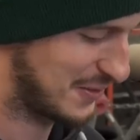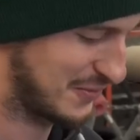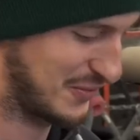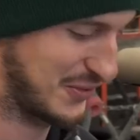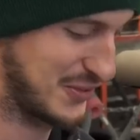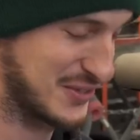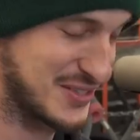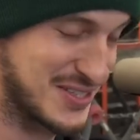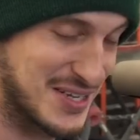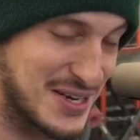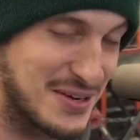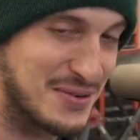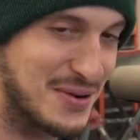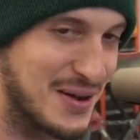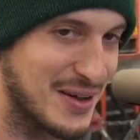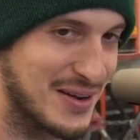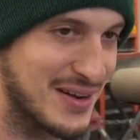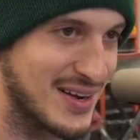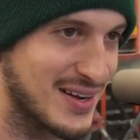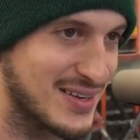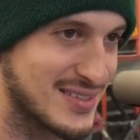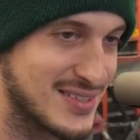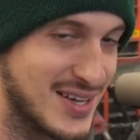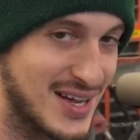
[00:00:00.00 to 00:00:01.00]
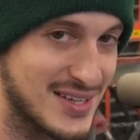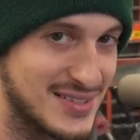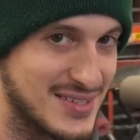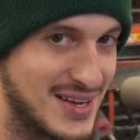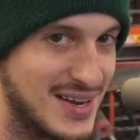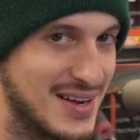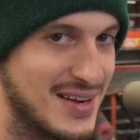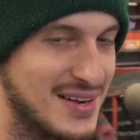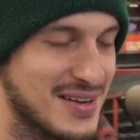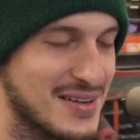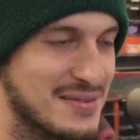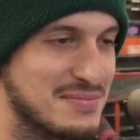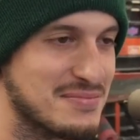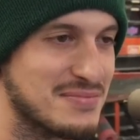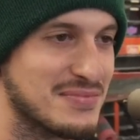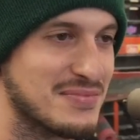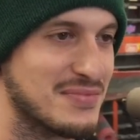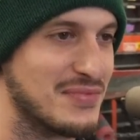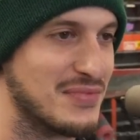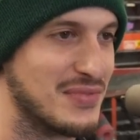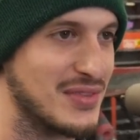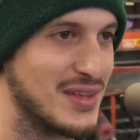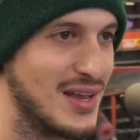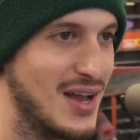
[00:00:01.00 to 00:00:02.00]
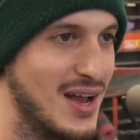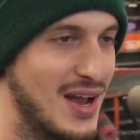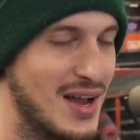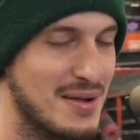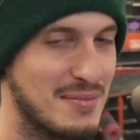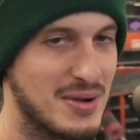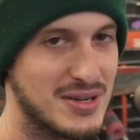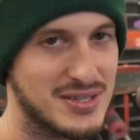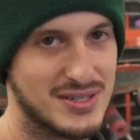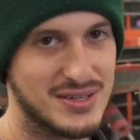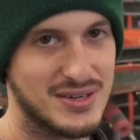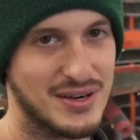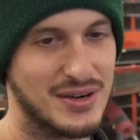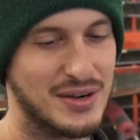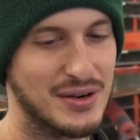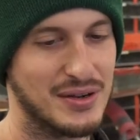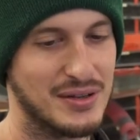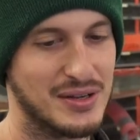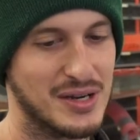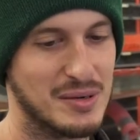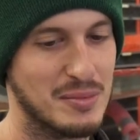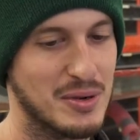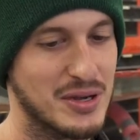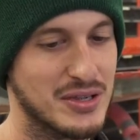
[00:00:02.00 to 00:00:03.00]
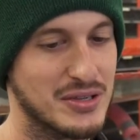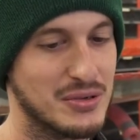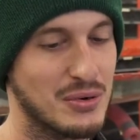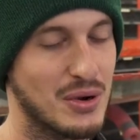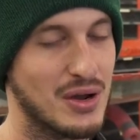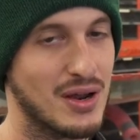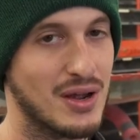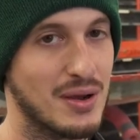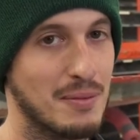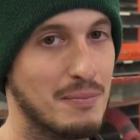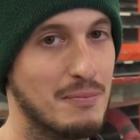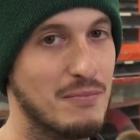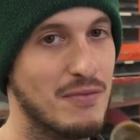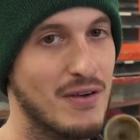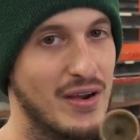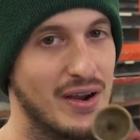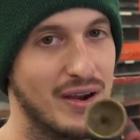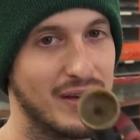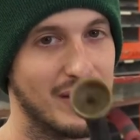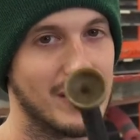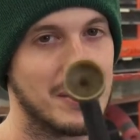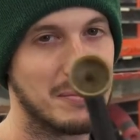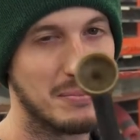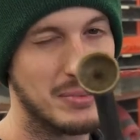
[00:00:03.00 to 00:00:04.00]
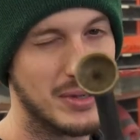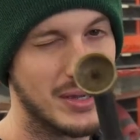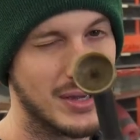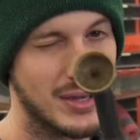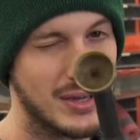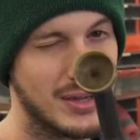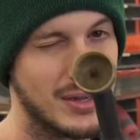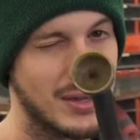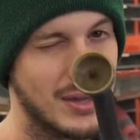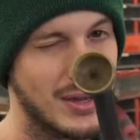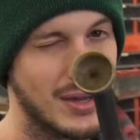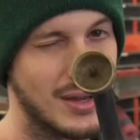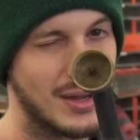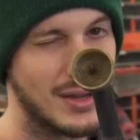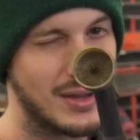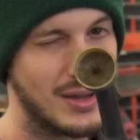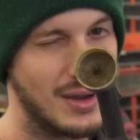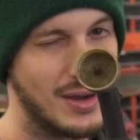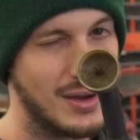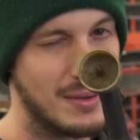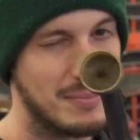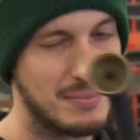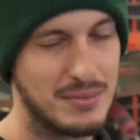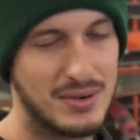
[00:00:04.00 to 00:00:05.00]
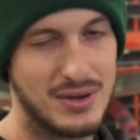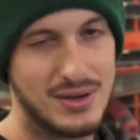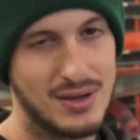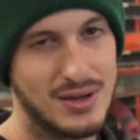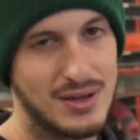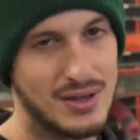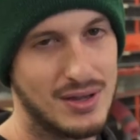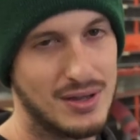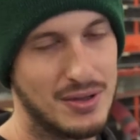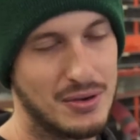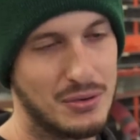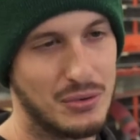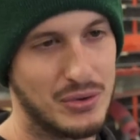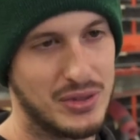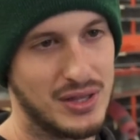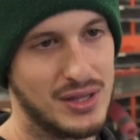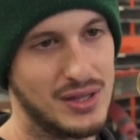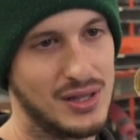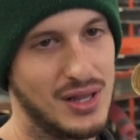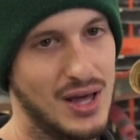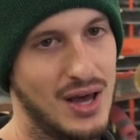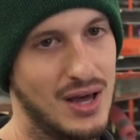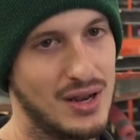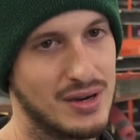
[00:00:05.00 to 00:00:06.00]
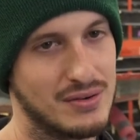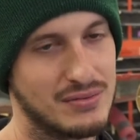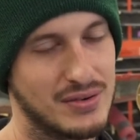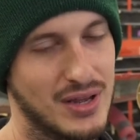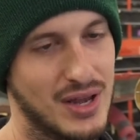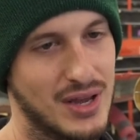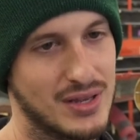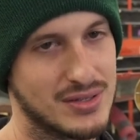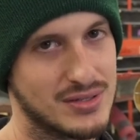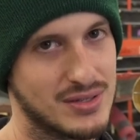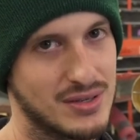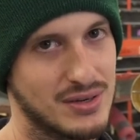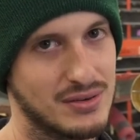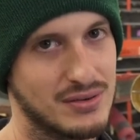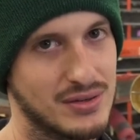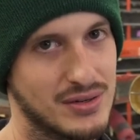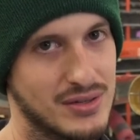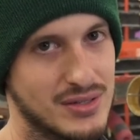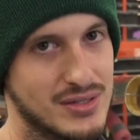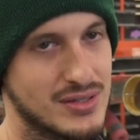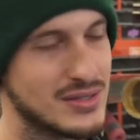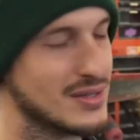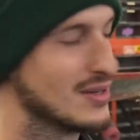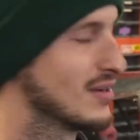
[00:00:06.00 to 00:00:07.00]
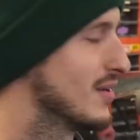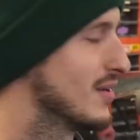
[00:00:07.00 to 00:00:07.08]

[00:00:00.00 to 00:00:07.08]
for TIG welding, titanium, I mentioned it earlier, but you want a very big cup with a lot of gas coverage